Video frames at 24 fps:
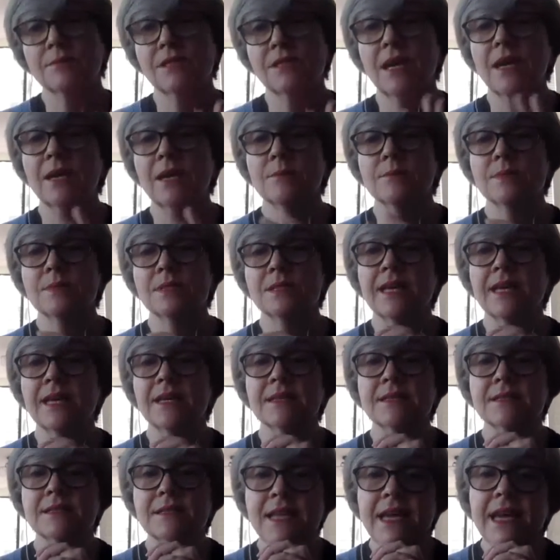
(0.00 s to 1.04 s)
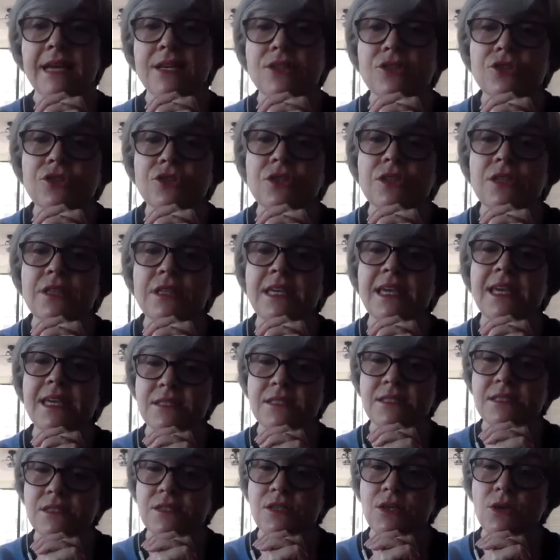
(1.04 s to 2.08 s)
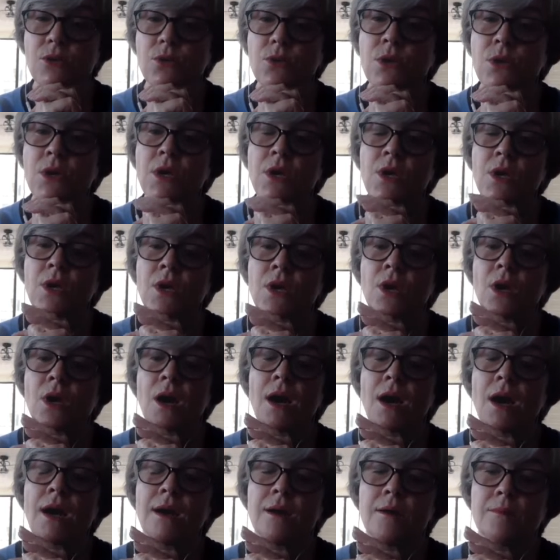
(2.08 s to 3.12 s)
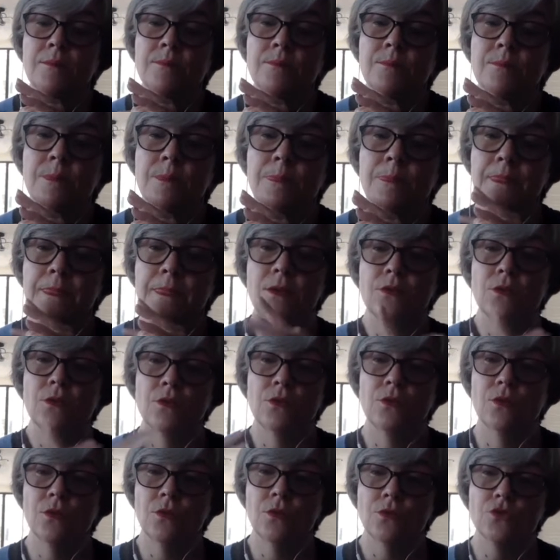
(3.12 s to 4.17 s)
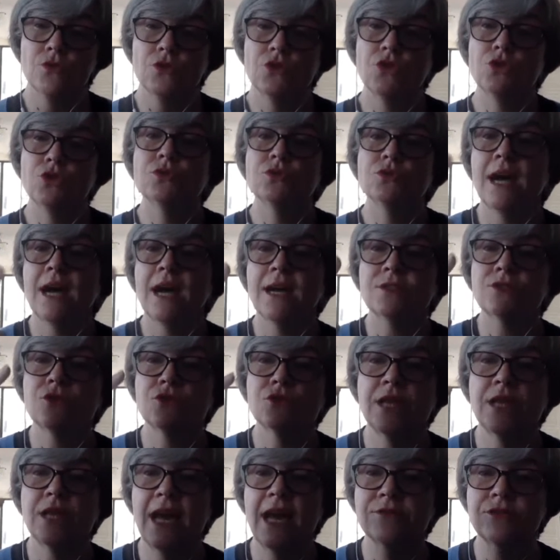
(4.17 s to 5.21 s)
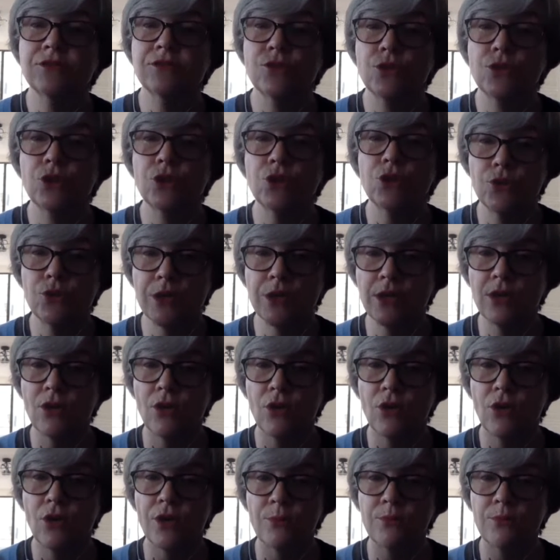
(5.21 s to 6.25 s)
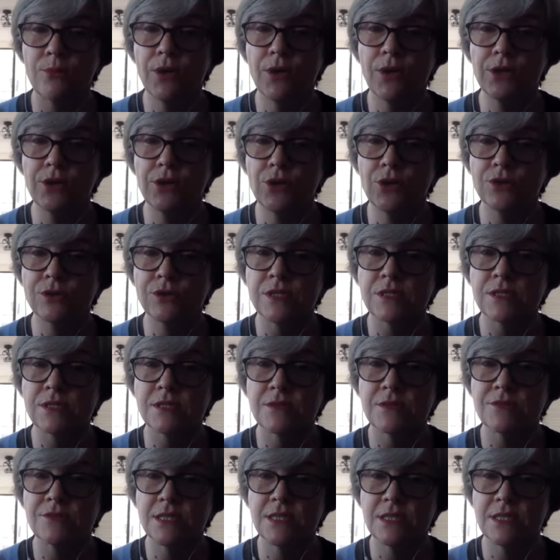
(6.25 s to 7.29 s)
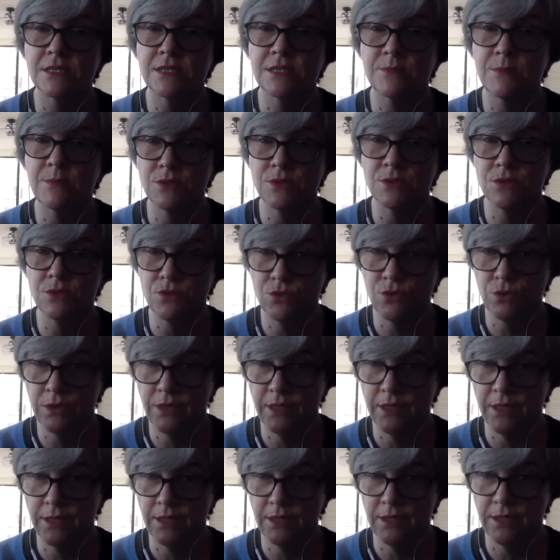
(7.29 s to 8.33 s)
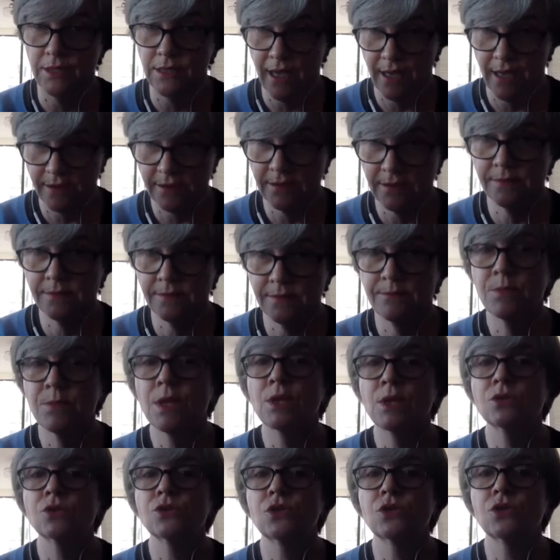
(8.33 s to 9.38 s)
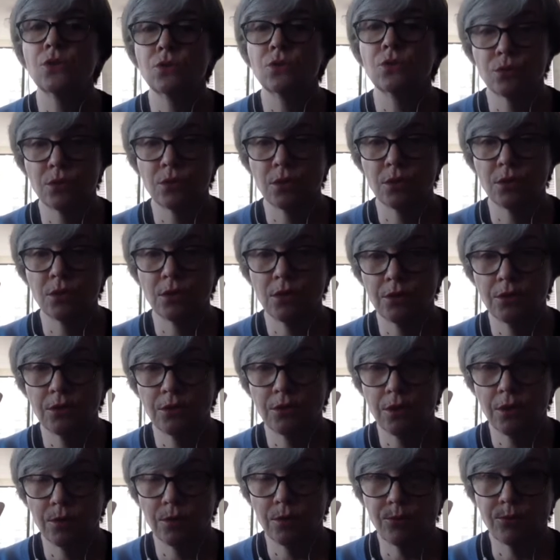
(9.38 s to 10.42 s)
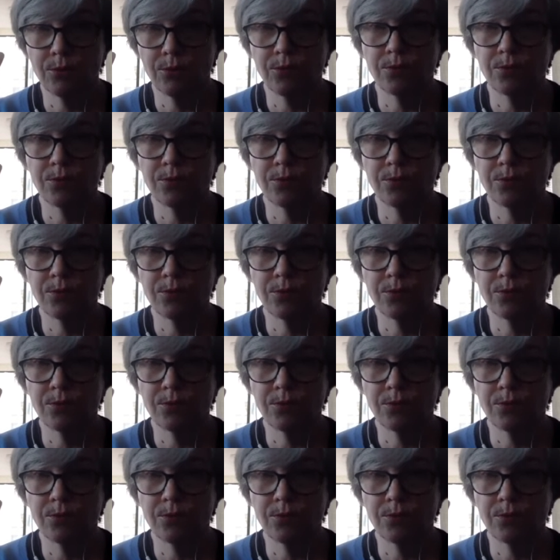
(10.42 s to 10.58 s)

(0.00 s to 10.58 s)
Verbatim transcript: sometimes that is actually the case. So, um, two doctors have to agree on a prognosis of six months or le- less. So, okay. they,